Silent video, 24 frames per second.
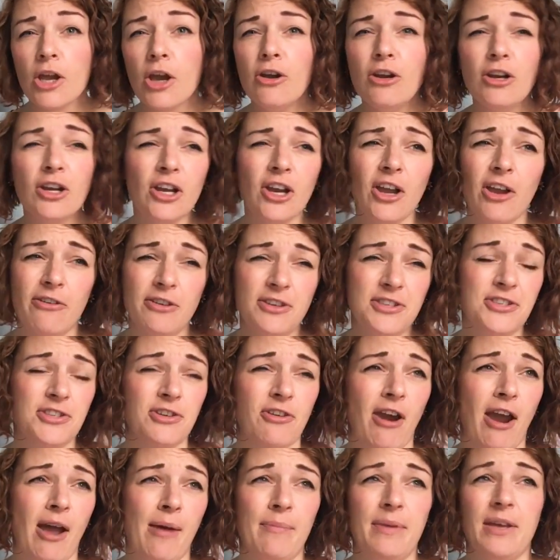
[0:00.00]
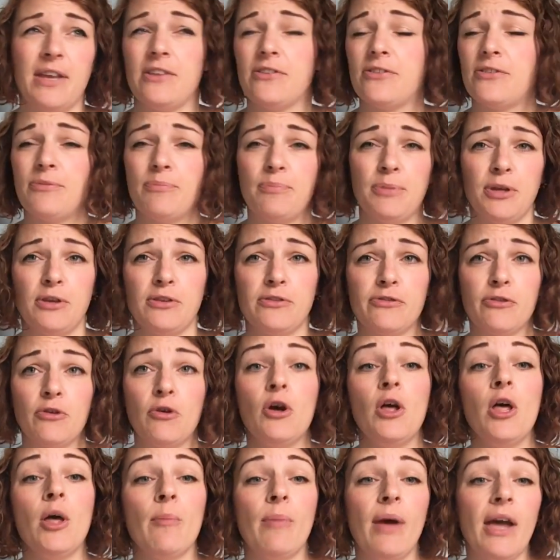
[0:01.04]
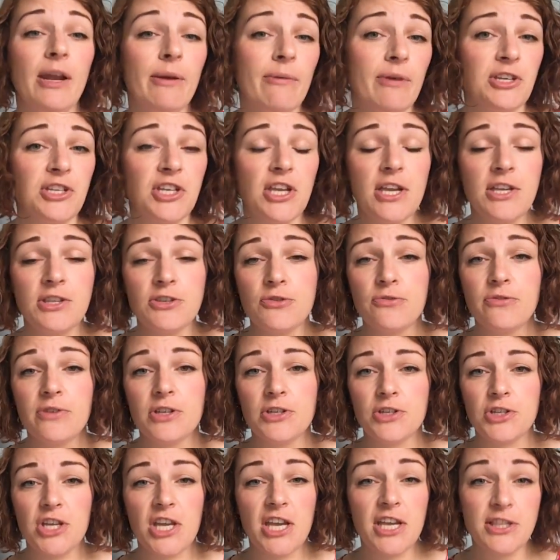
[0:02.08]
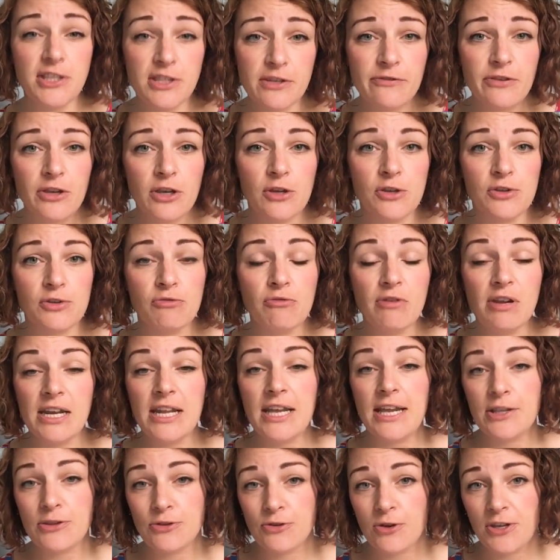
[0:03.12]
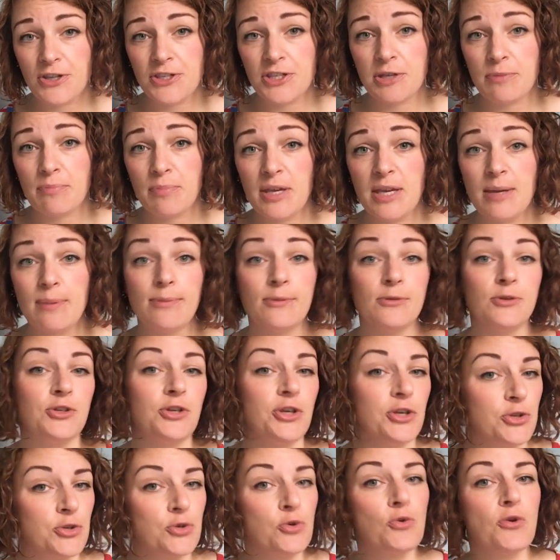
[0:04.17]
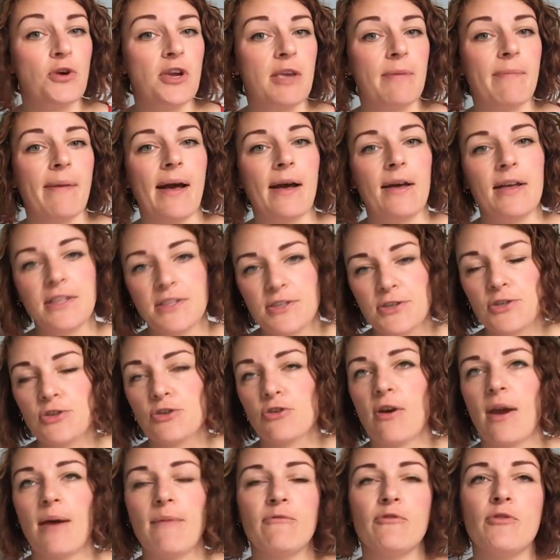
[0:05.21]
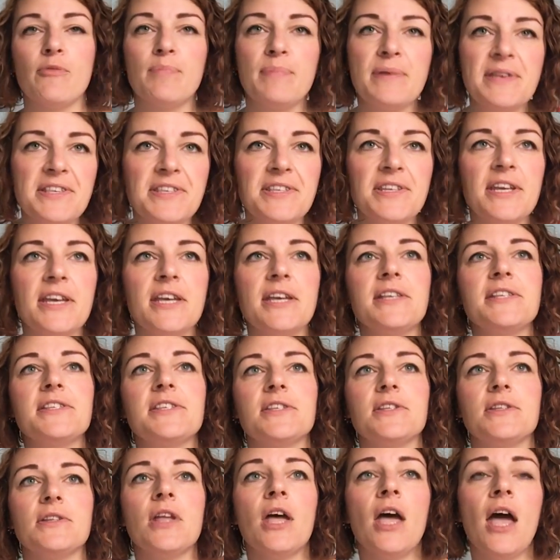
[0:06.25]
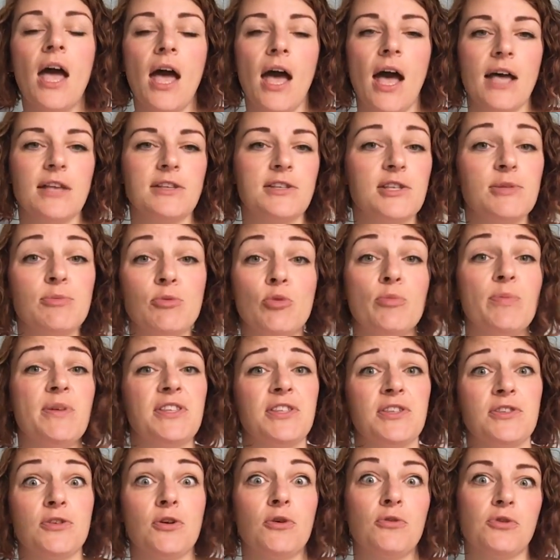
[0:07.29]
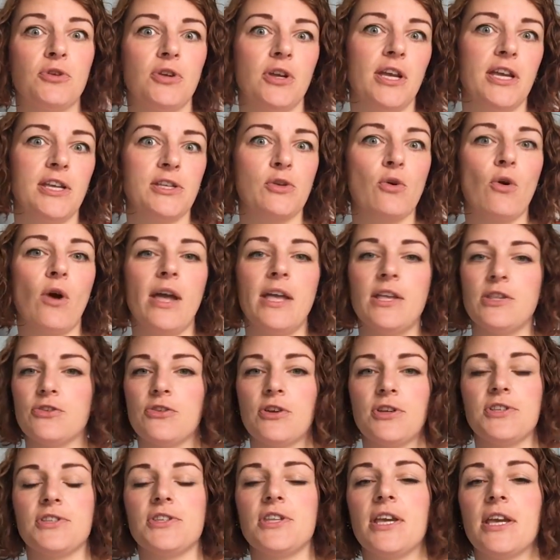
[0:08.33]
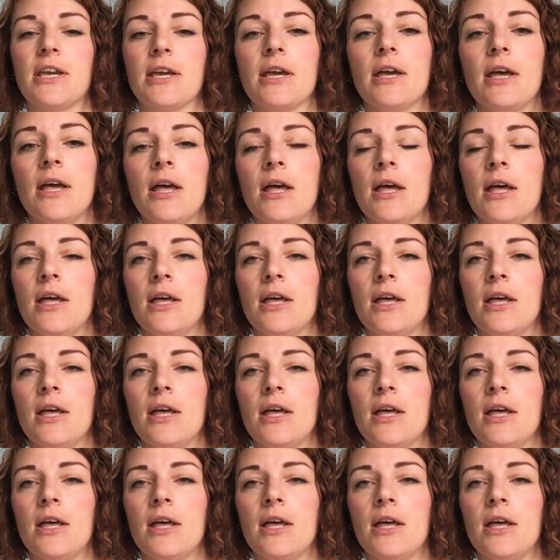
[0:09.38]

go and look at her Instagram, it's beautiful. But anyway, she inter she interviews really interesting people, and she's talking about Instagram for business, and as a small business owner, it's quite interesting